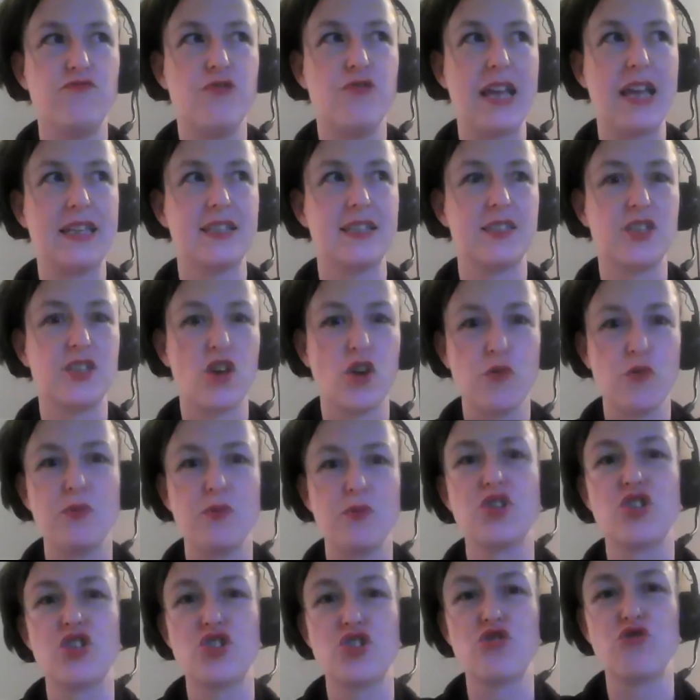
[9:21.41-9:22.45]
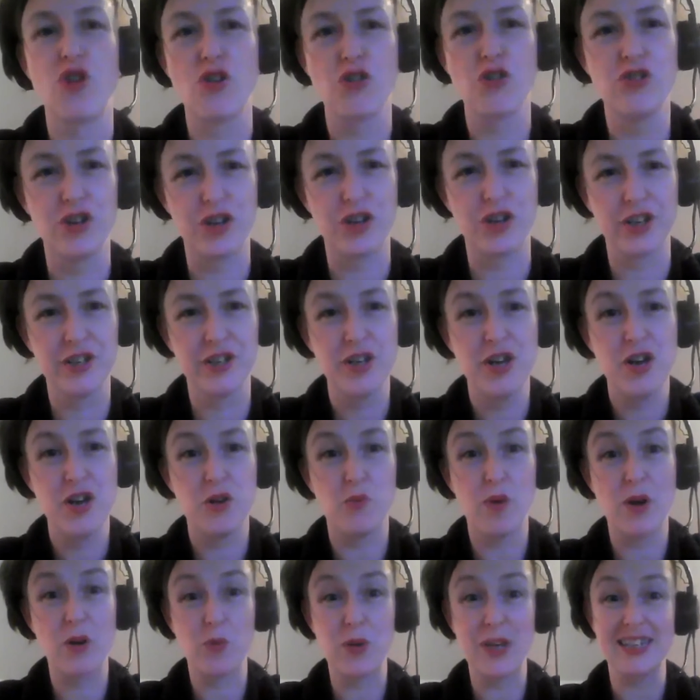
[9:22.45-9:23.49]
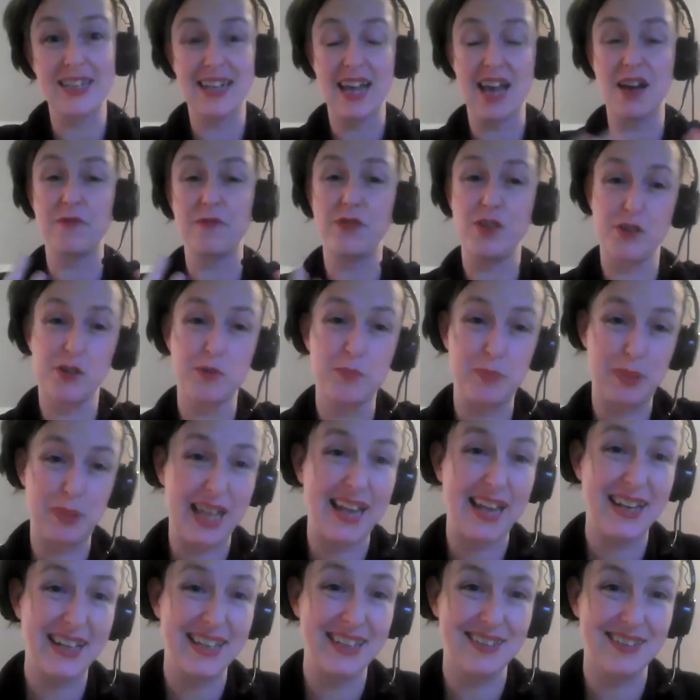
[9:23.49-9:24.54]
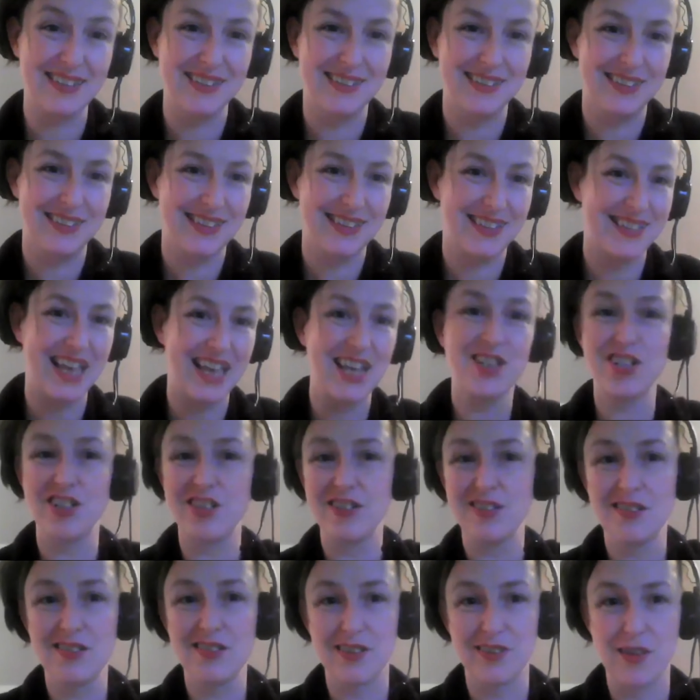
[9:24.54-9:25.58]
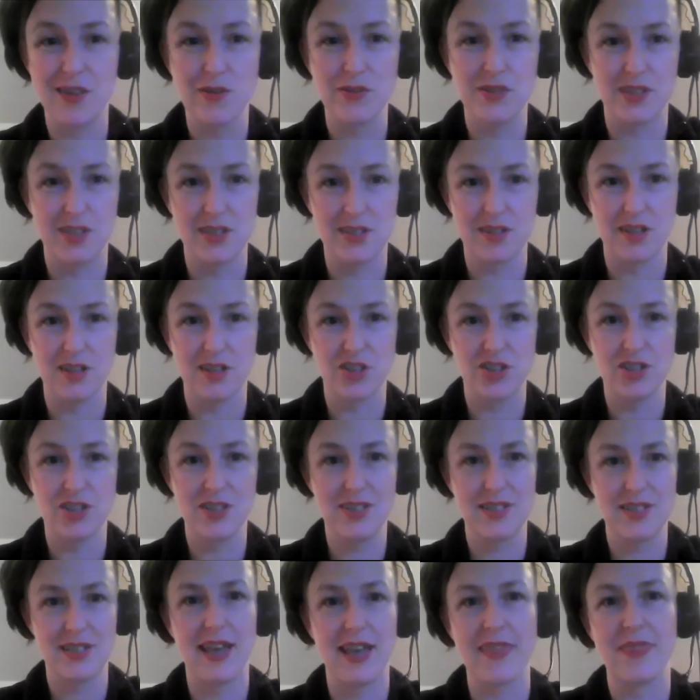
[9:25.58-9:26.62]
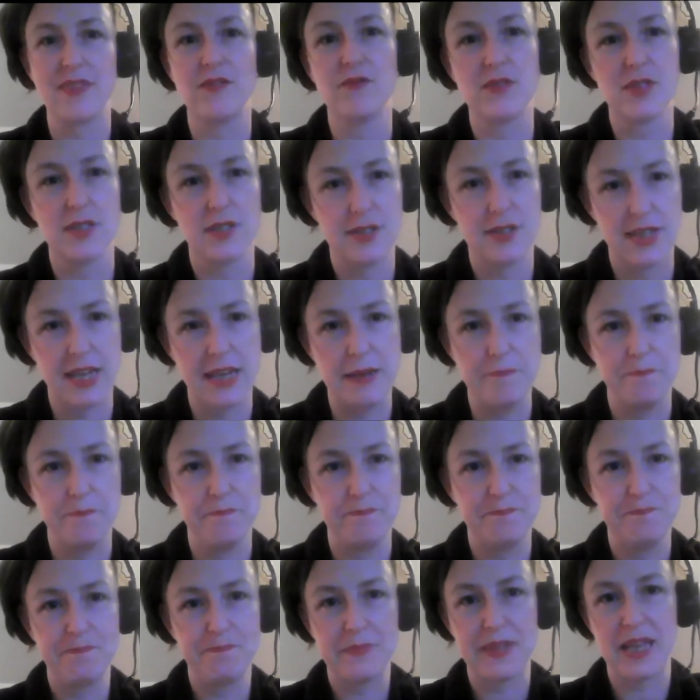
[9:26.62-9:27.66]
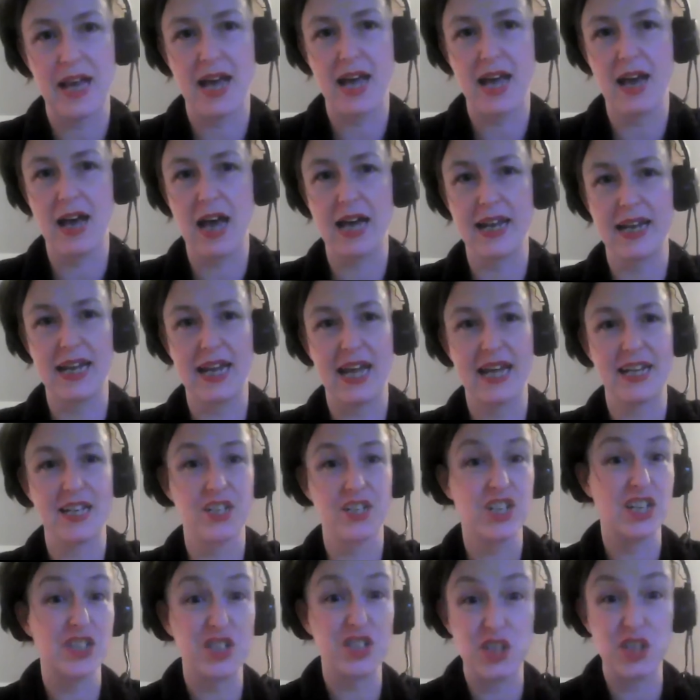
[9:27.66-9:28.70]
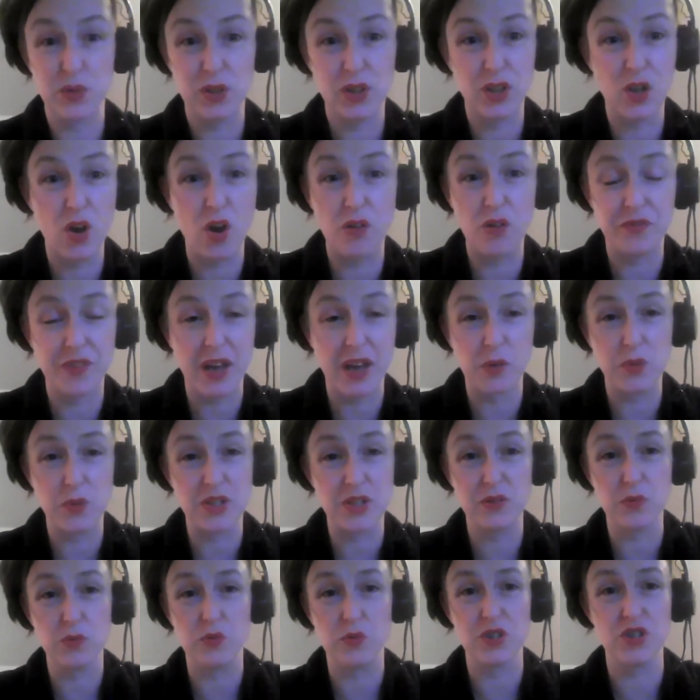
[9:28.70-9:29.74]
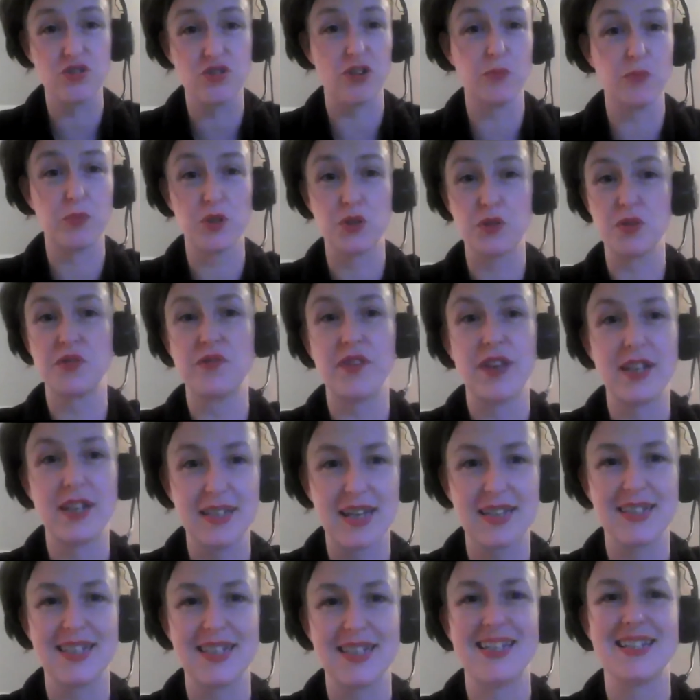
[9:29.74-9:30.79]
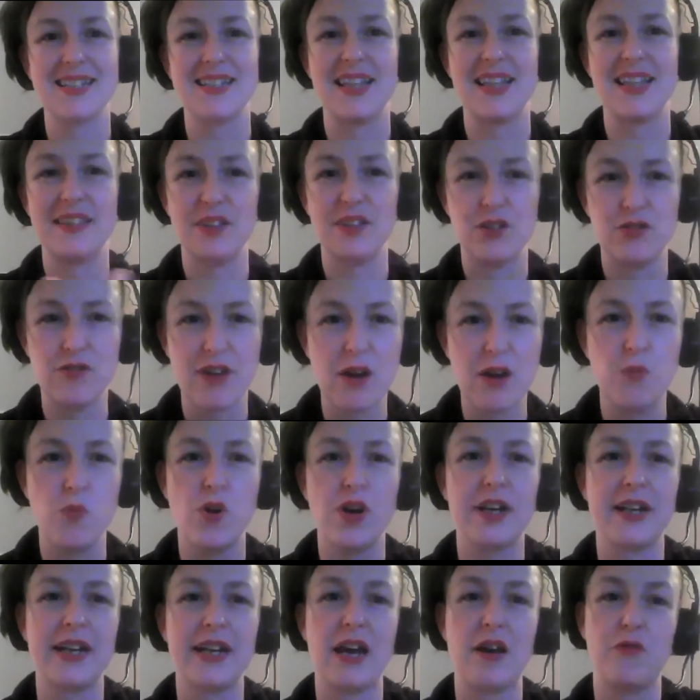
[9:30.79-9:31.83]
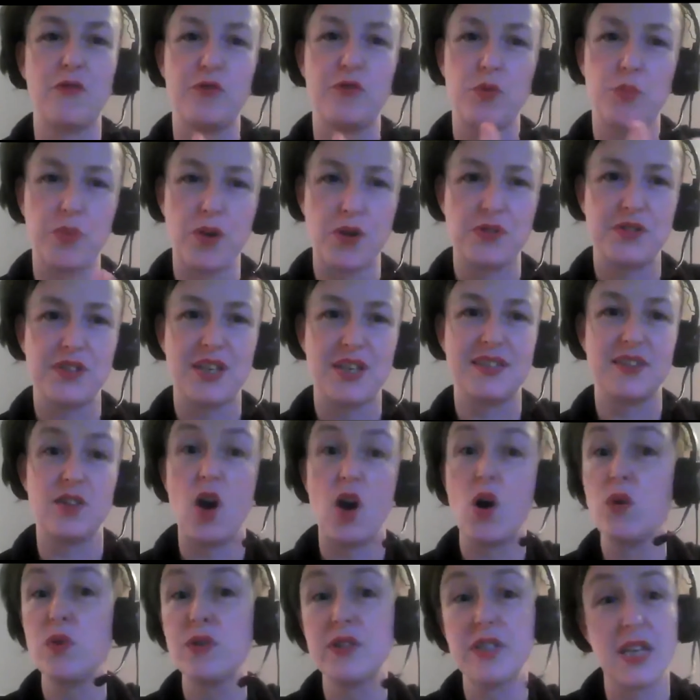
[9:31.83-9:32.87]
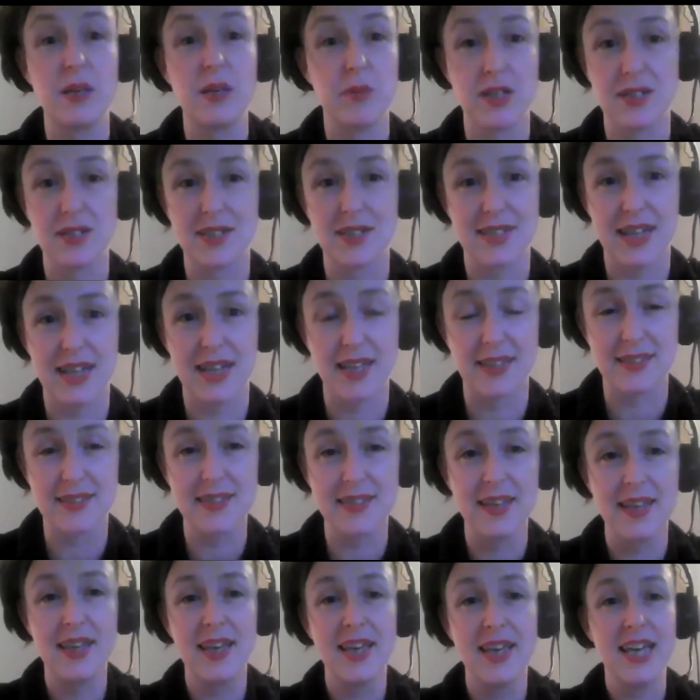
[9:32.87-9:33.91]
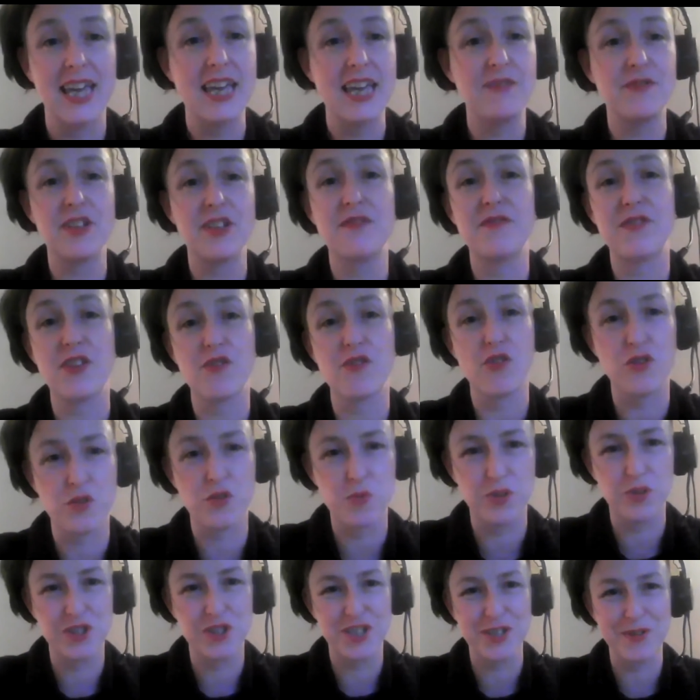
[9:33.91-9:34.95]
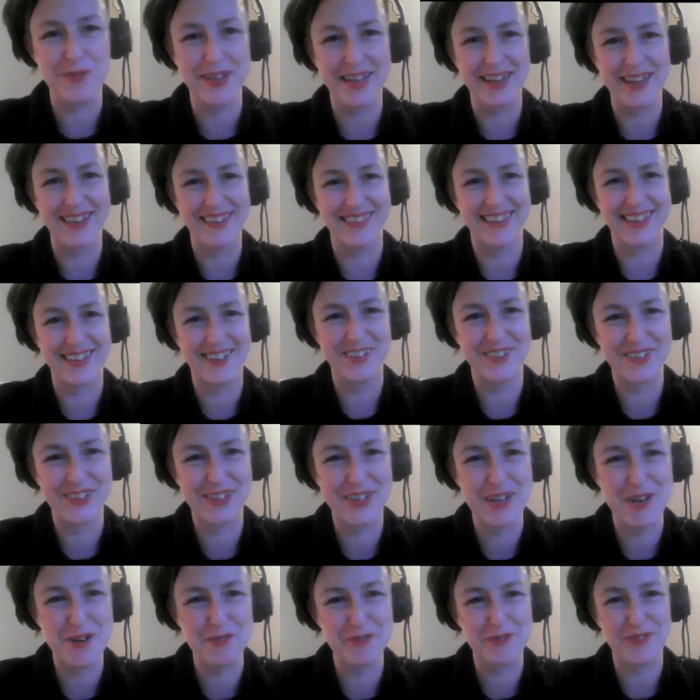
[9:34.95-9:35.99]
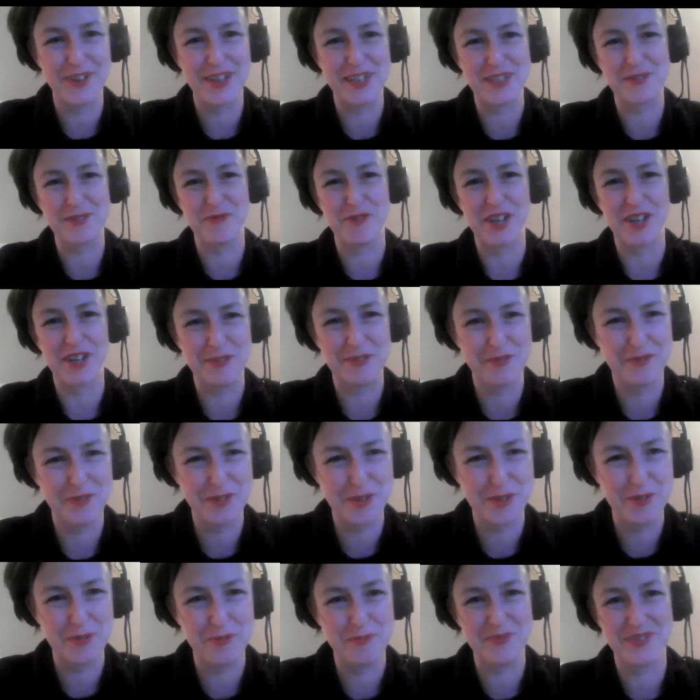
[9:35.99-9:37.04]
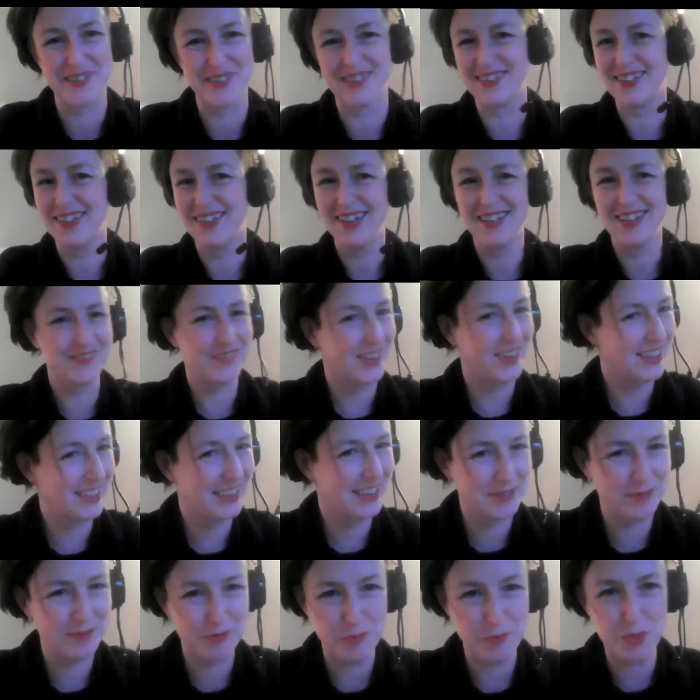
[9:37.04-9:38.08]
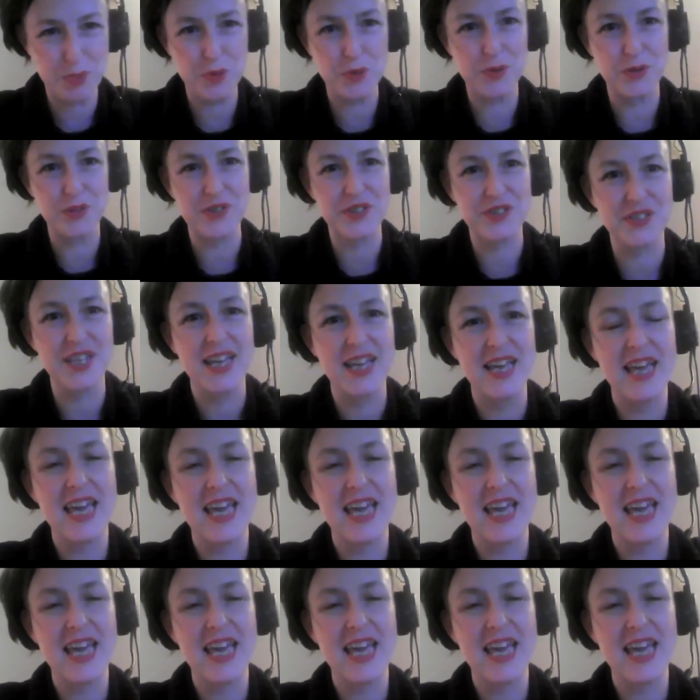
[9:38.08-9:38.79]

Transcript: It's so much stronger when we can have those planning sessions and those discussions together as a team. And I had a chance to do a lot of that with Shrub, which was fantastic, and has laid the groundwork now for a process the whole team understands. Even if they're not the one doing it, they're not at the coalface writing the forms and filing the reports.